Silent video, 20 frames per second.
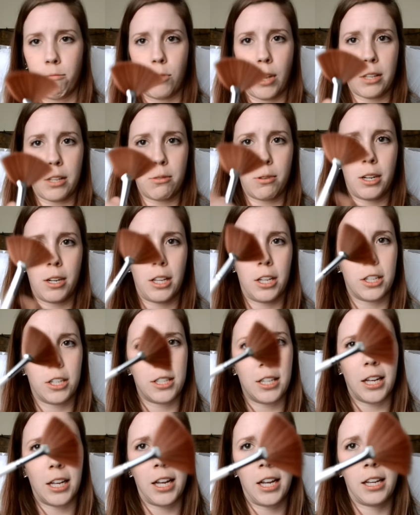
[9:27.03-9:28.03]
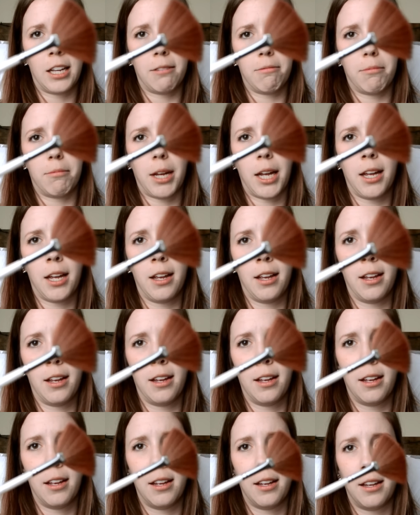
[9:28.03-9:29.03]
That's what it looks like.
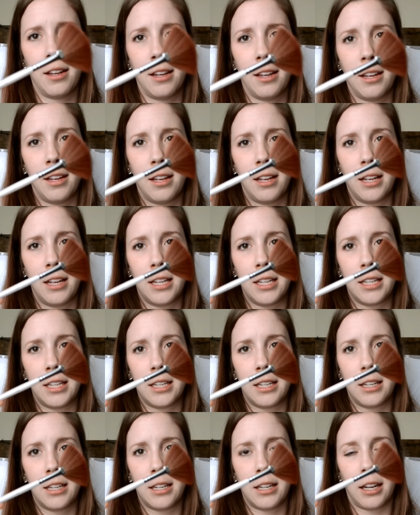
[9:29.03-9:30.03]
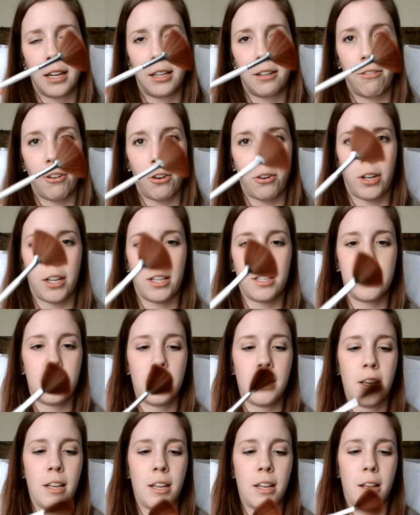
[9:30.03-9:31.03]
Get to focus.
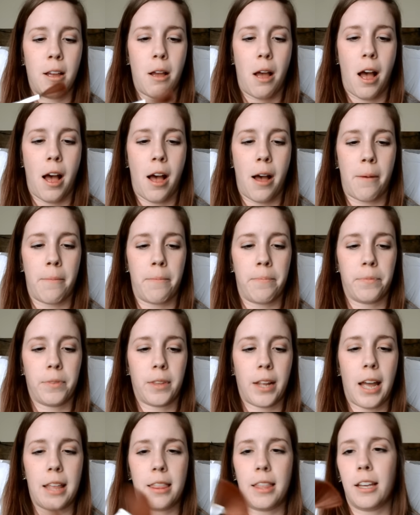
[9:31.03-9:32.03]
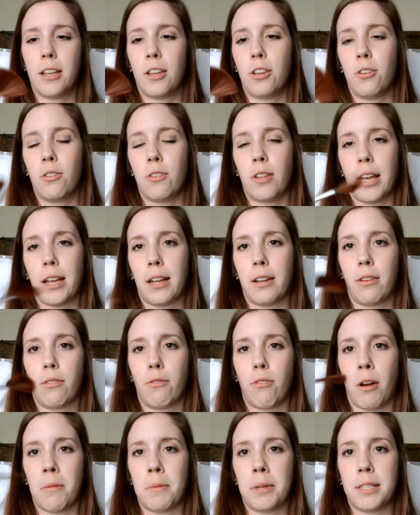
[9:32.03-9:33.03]
Um, I think you like
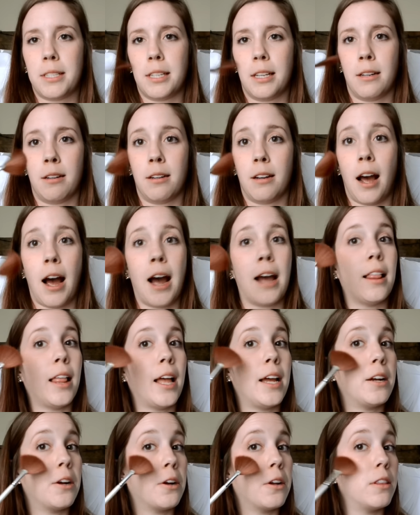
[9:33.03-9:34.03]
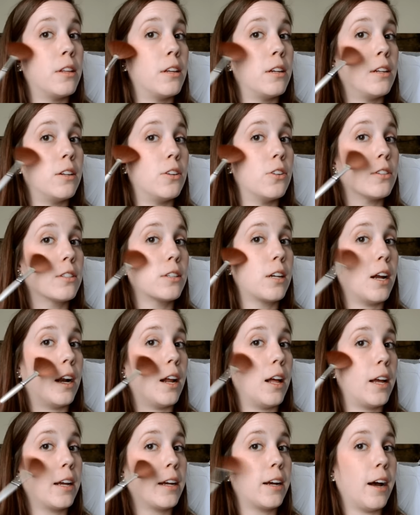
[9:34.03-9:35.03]
can rub this in highlighter, and then you just kind
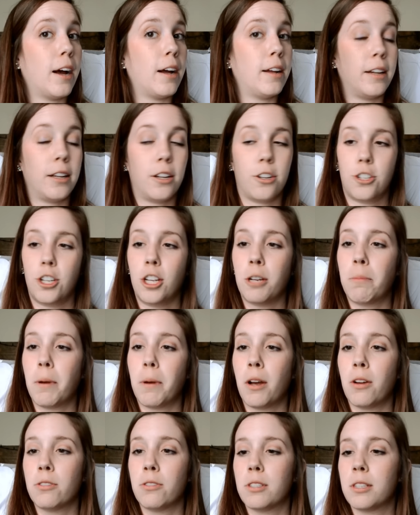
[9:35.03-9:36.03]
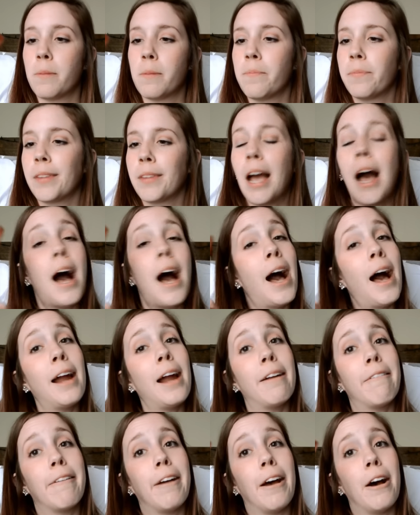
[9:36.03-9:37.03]
of like highlight your cheekbones. I
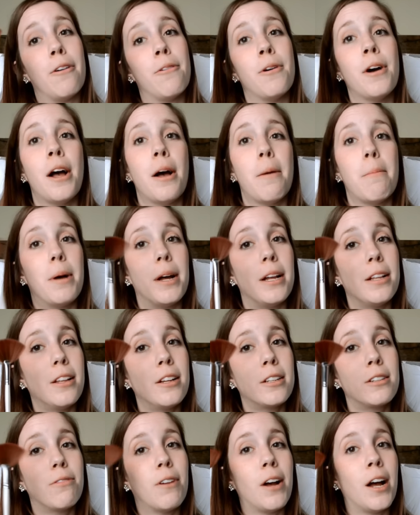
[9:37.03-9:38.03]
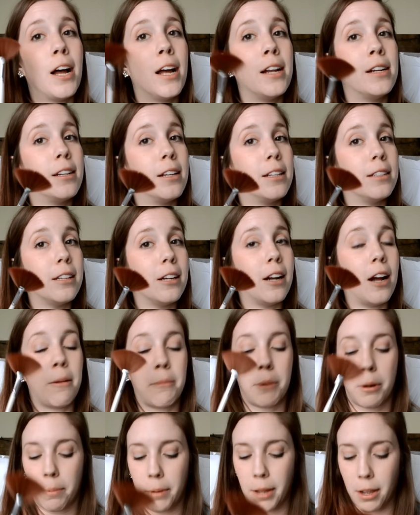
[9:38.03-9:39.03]
don't know, but it looked fun, and so now
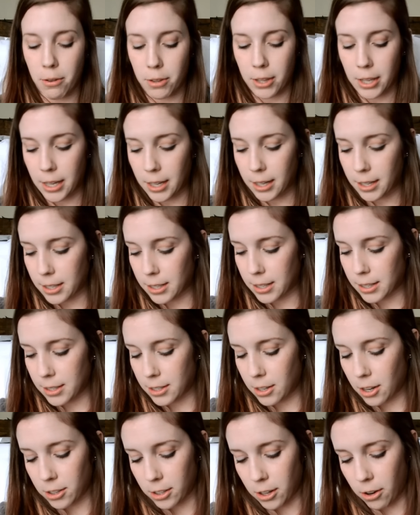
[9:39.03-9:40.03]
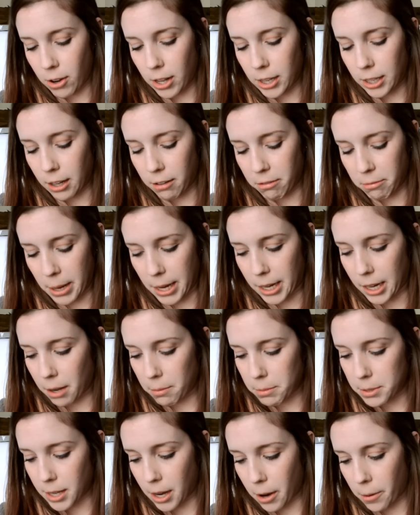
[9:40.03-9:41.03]
I'm gonna play with it because y'all know I love
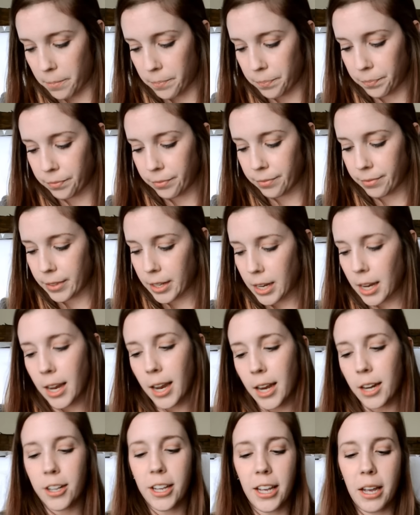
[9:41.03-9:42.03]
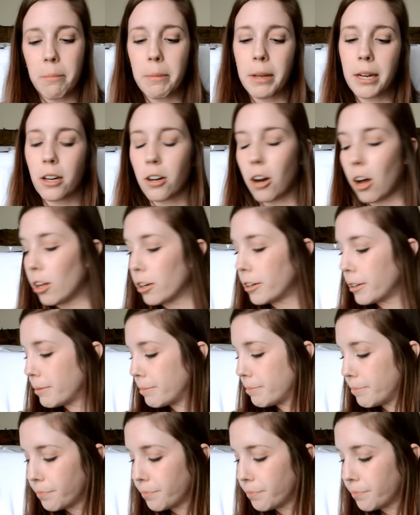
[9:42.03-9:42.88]
makeup. So, and you can't beat a dollar.